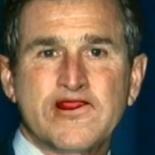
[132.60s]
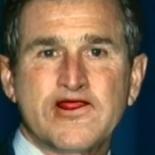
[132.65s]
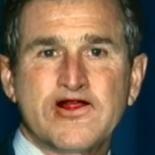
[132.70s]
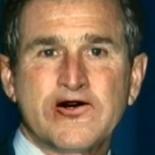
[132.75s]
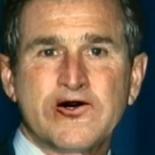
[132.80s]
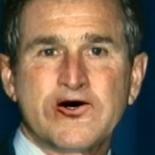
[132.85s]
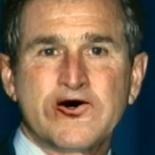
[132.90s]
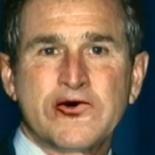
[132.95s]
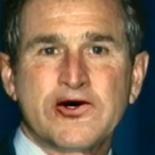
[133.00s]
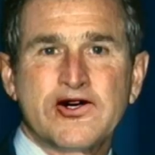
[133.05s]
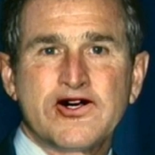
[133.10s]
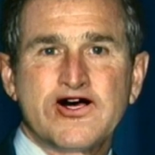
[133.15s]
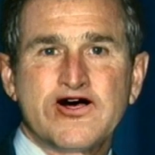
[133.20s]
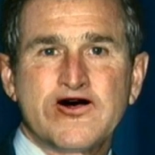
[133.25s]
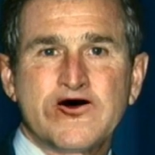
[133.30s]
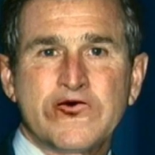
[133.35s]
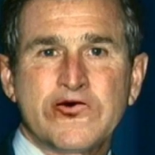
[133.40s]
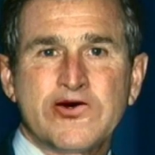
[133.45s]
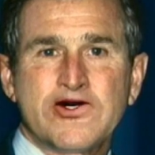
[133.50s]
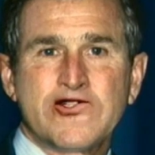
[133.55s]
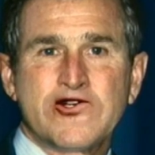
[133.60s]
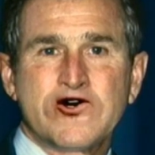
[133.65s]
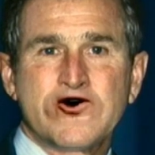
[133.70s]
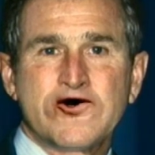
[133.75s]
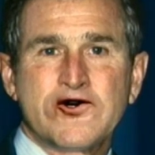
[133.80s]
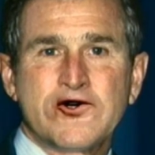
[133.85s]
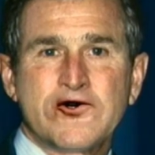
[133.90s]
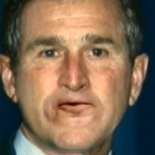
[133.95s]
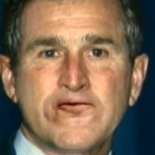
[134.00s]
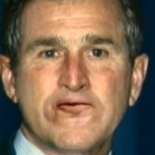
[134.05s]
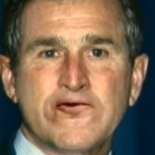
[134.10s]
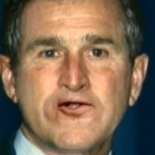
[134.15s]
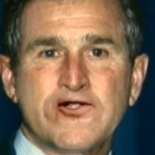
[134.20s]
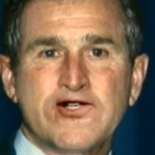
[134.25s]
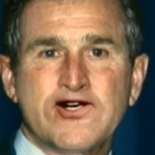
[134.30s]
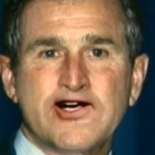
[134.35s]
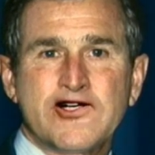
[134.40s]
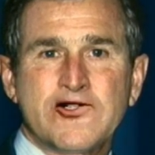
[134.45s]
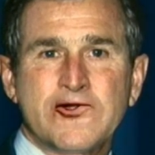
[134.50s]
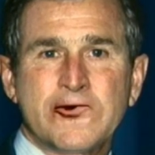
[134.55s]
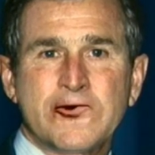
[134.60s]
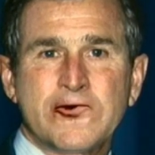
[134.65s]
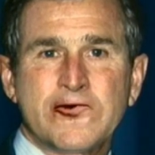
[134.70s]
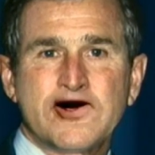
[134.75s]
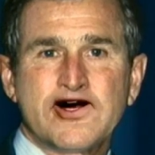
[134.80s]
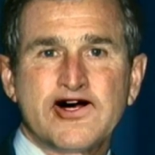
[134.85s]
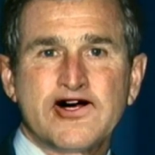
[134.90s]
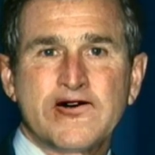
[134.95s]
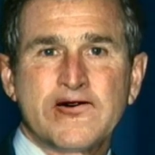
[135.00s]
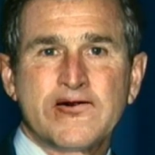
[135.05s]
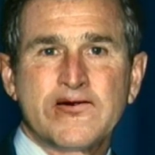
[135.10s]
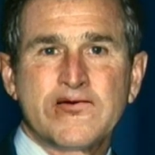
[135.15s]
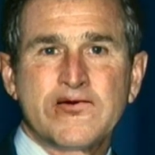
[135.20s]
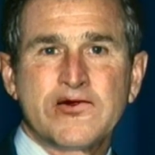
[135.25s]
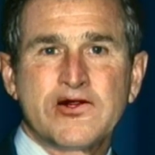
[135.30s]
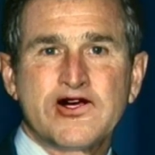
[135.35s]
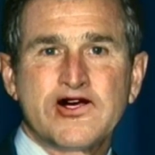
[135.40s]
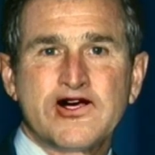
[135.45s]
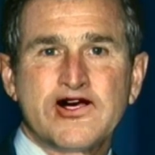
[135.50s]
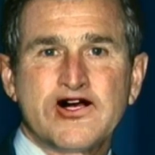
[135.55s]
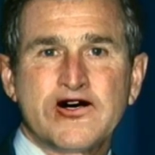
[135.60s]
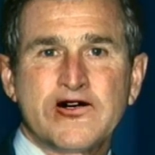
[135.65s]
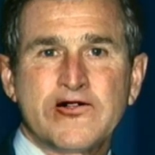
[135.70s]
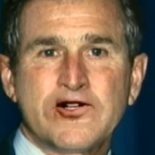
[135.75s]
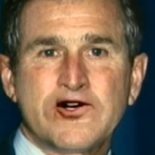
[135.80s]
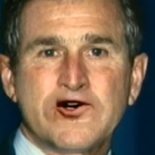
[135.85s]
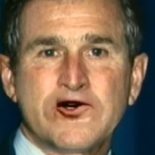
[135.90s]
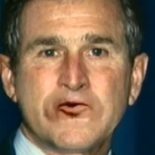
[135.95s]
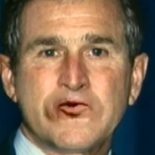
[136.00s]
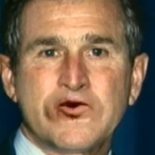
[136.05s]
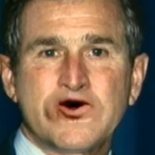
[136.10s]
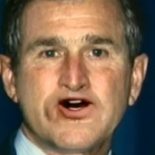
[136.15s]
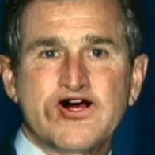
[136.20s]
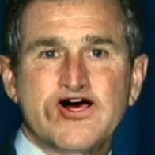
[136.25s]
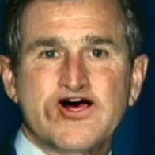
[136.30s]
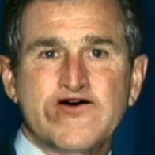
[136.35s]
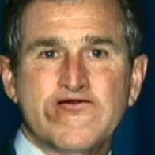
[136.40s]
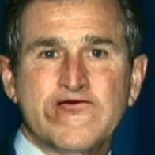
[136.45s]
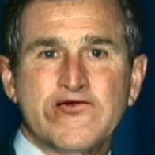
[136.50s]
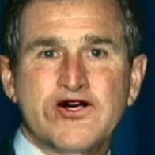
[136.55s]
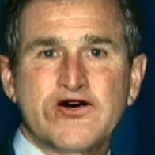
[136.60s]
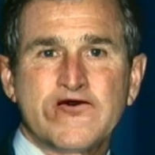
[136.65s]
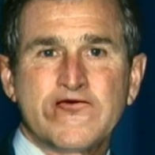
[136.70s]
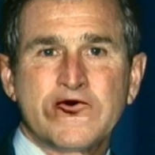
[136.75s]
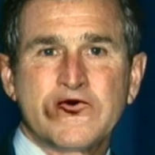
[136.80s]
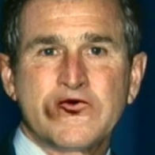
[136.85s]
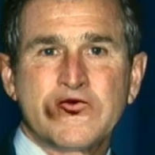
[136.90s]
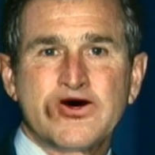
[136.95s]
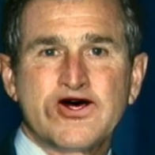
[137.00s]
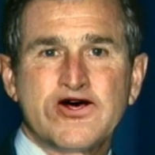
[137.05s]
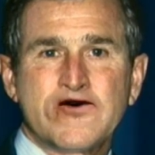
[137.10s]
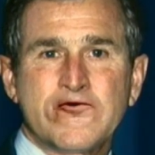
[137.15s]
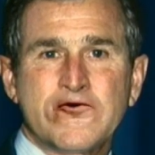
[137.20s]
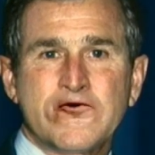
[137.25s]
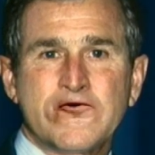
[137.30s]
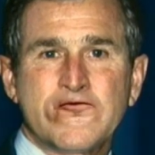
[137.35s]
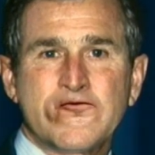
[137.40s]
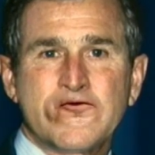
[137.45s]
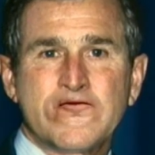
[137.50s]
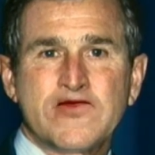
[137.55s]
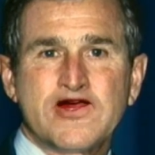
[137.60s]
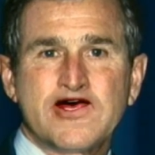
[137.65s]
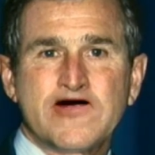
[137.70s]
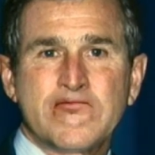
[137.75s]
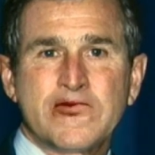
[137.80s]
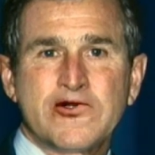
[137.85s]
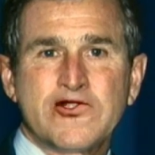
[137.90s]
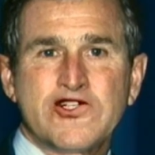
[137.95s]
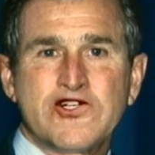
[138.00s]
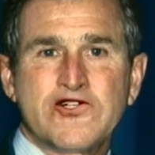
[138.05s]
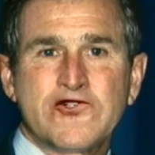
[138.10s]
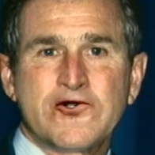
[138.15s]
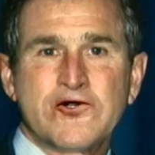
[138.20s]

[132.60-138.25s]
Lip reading: Conan, I always argued for tastes great. And I'll tell you what, I've never wavered from that position.